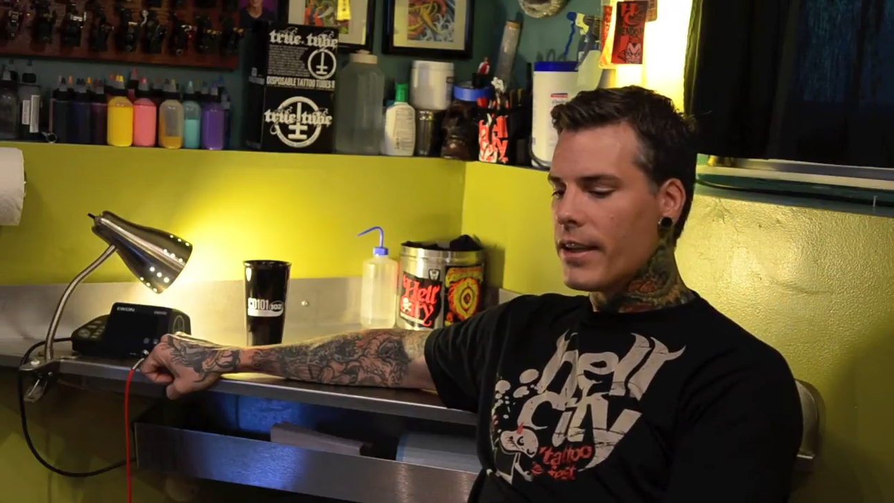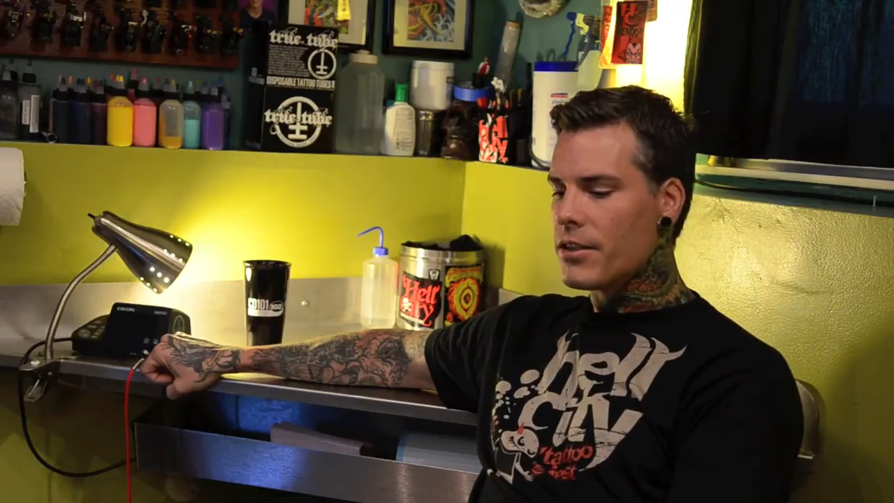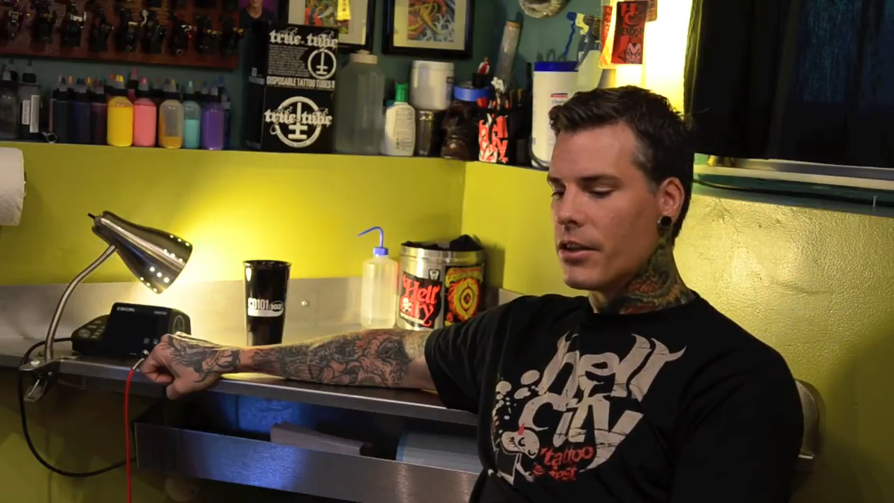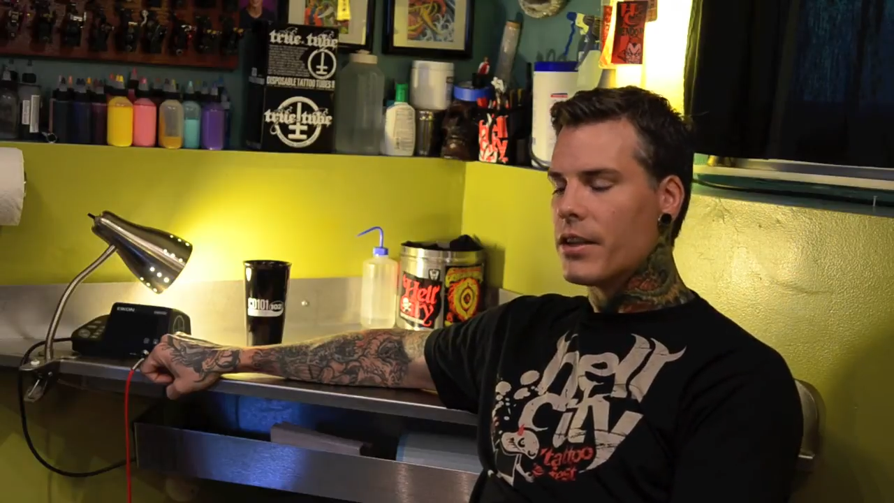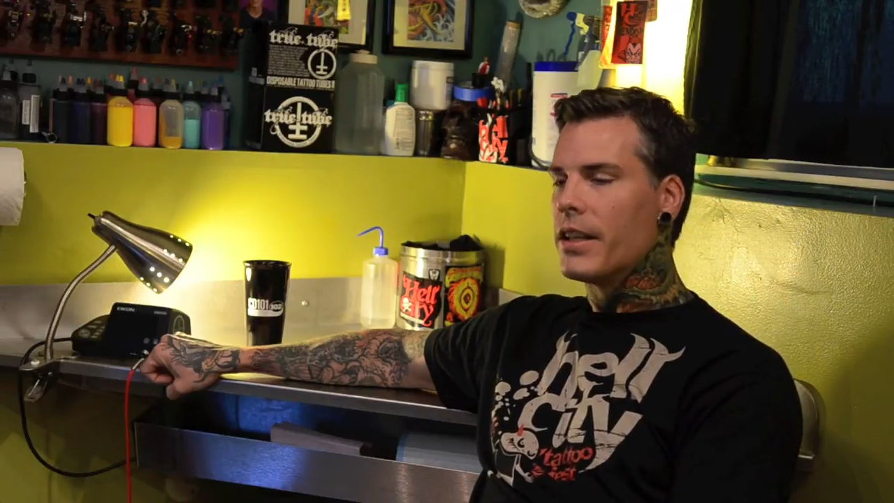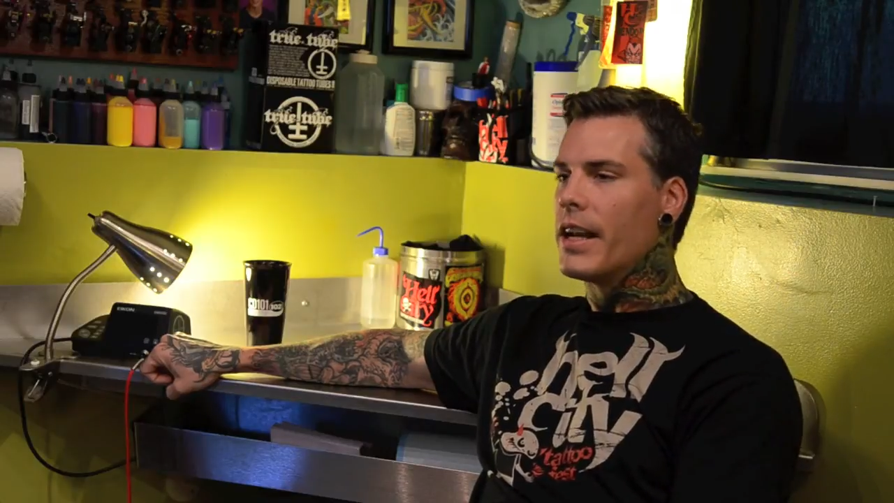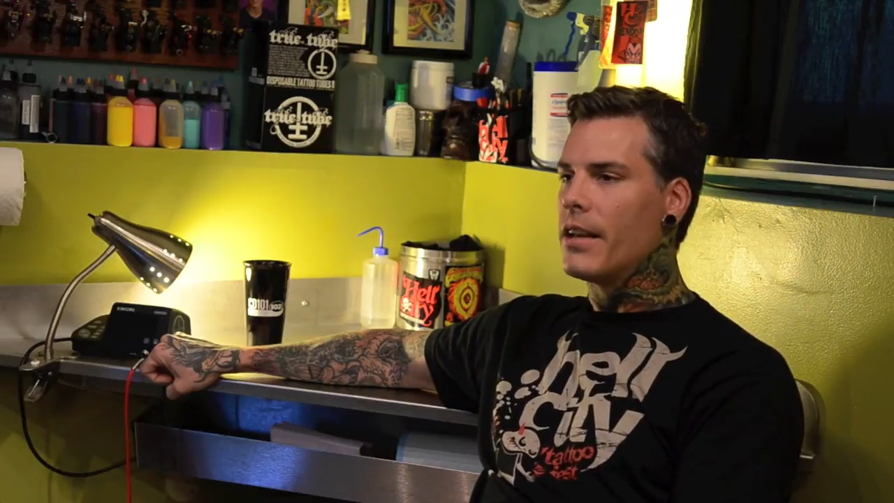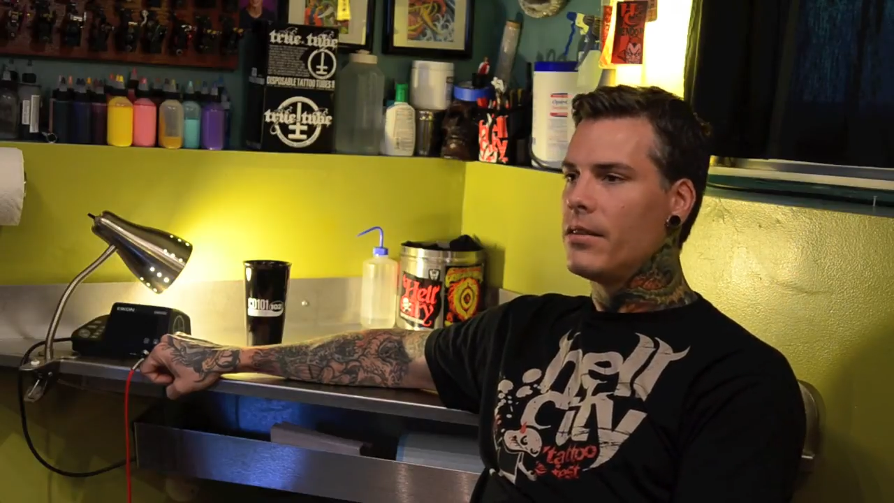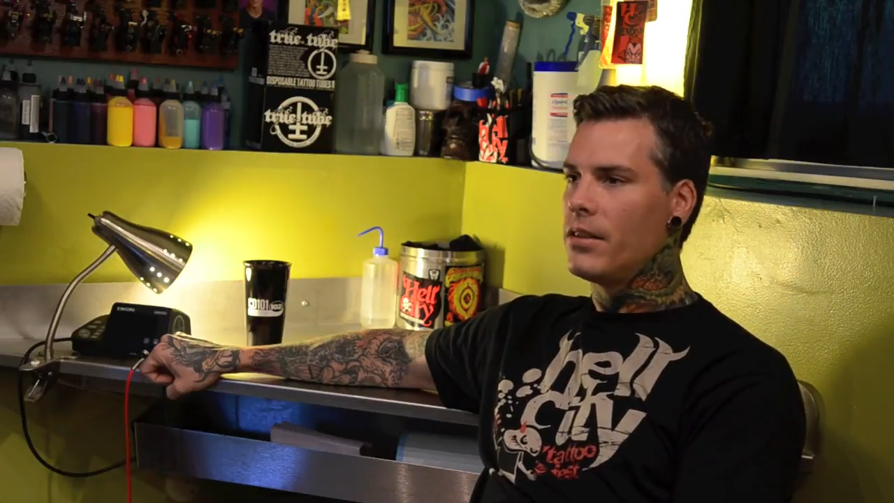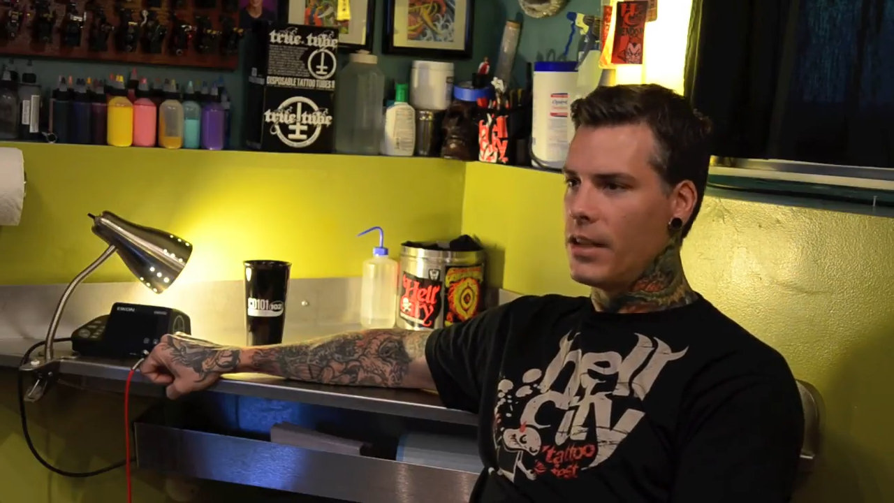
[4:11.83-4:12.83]
I started to get a
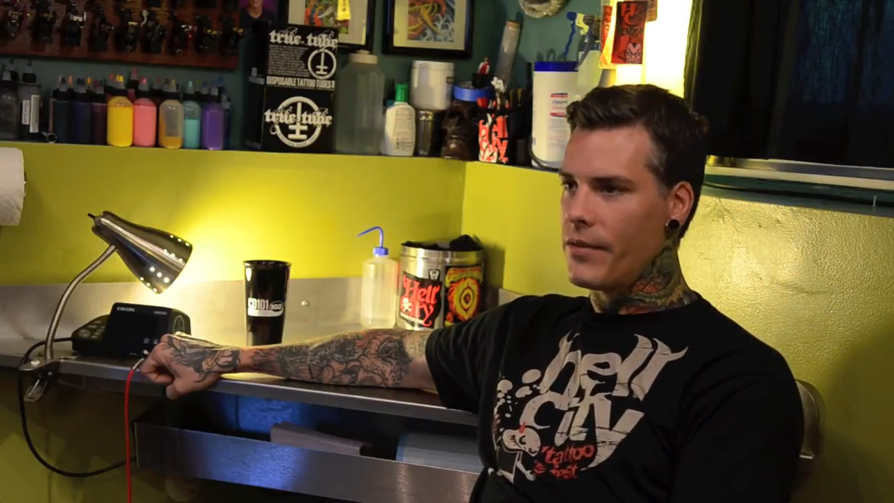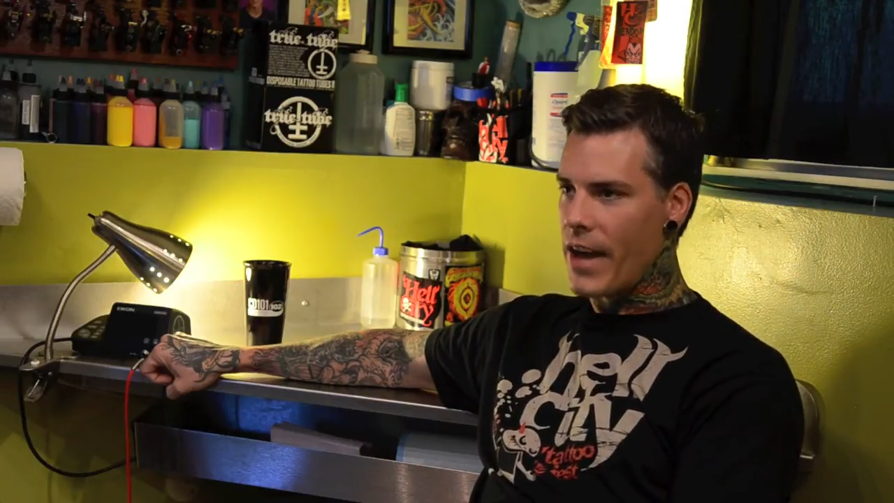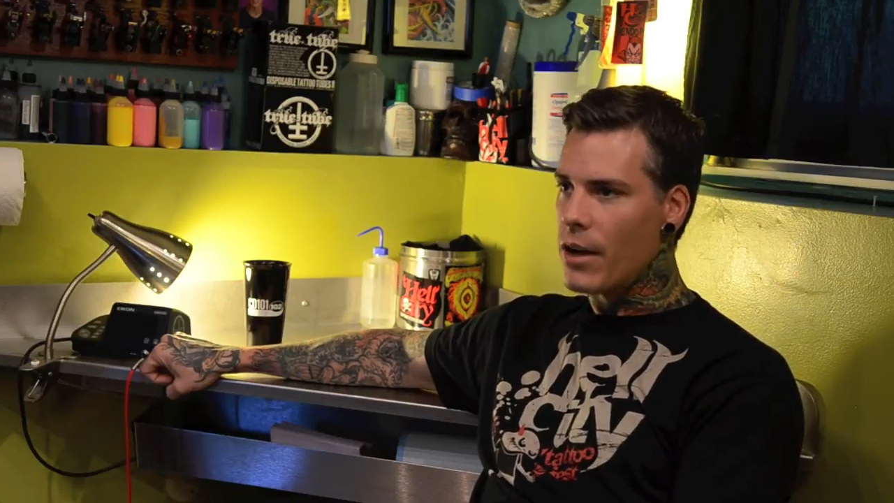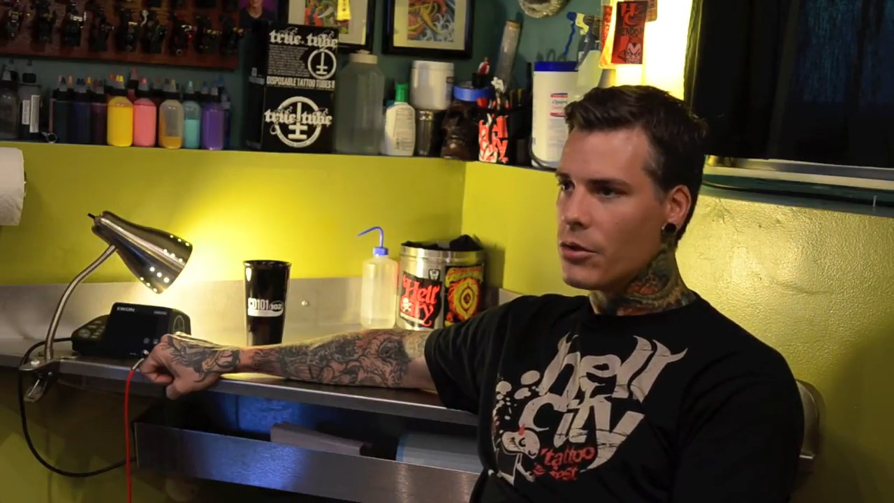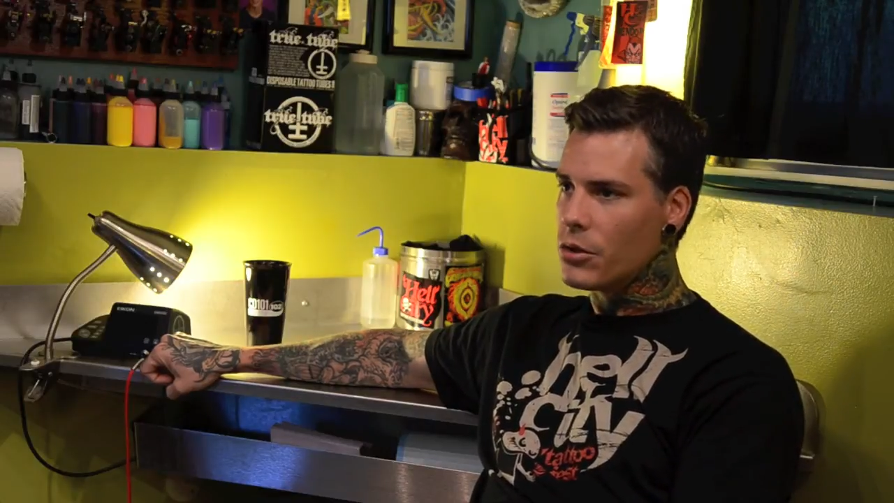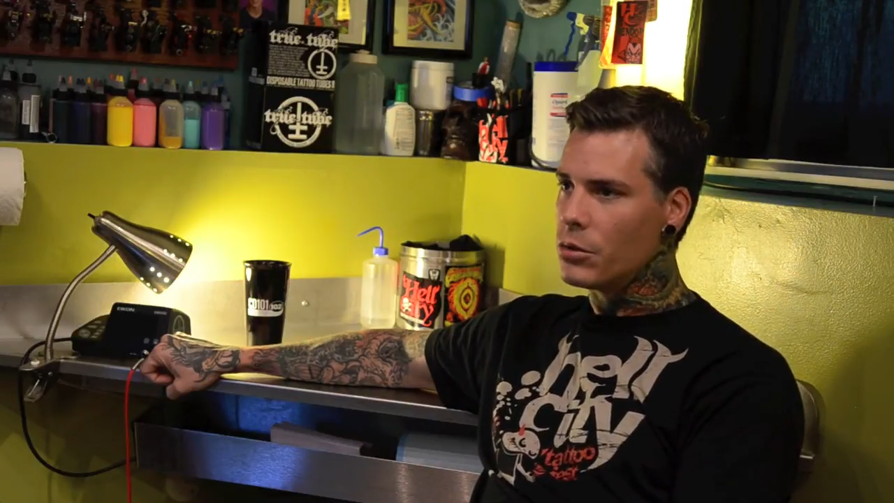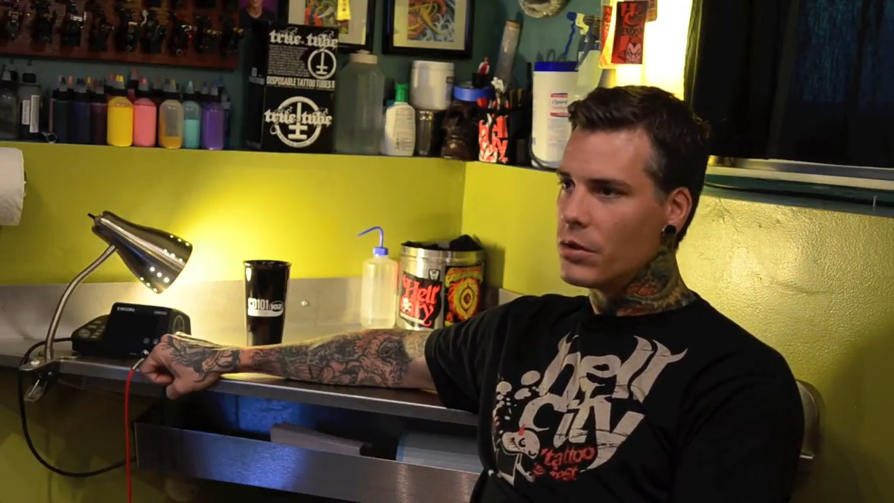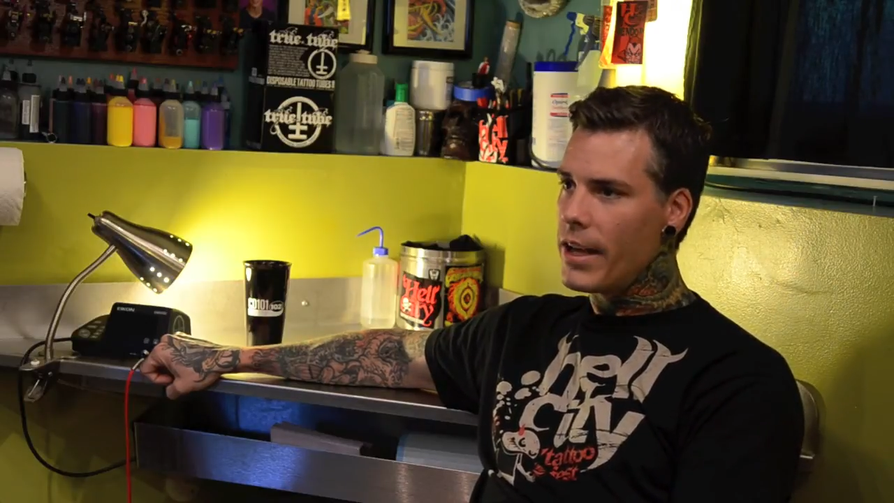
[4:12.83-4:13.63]
kind of a household